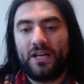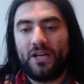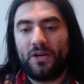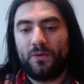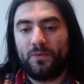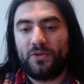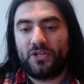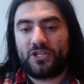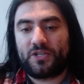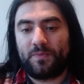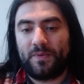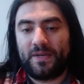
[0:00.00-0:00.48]

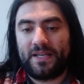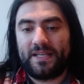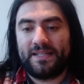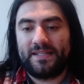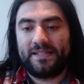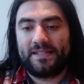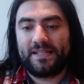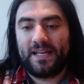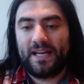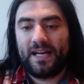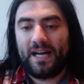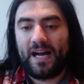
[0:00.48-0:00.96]
which
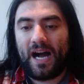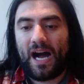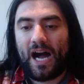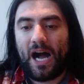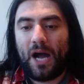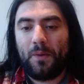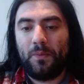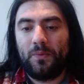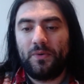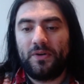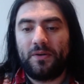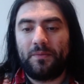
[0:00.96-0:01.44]
means I
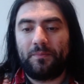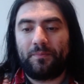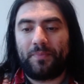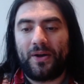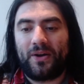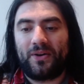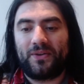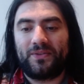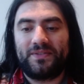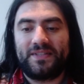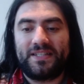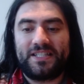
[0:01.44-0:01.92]
wouldn't bet
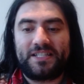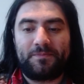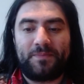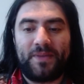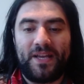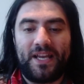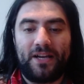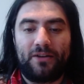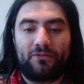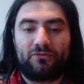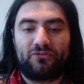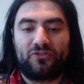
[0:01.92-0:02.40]
on this
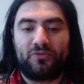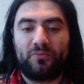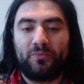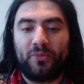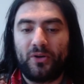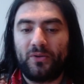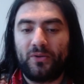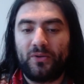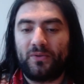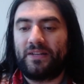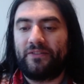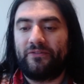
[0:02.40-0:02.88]
being a
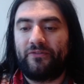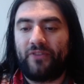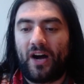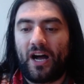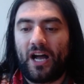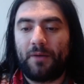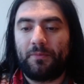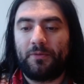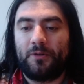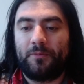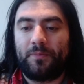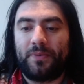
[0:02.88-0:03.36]
remotely
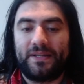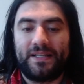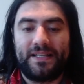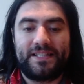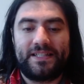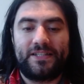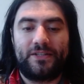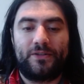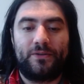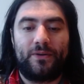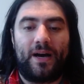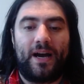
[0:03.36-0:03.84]
viable
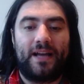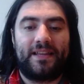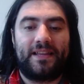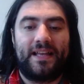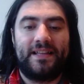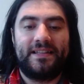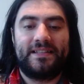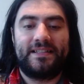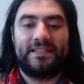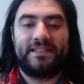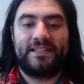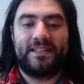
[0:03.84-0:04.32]
political
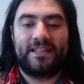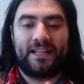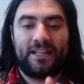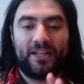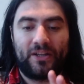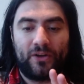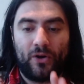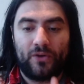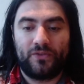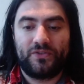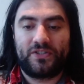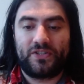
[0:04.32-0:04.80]
identity to
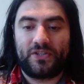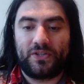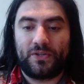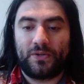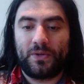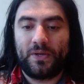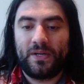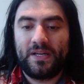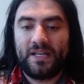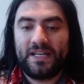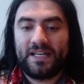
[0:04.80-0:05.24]
cling on to,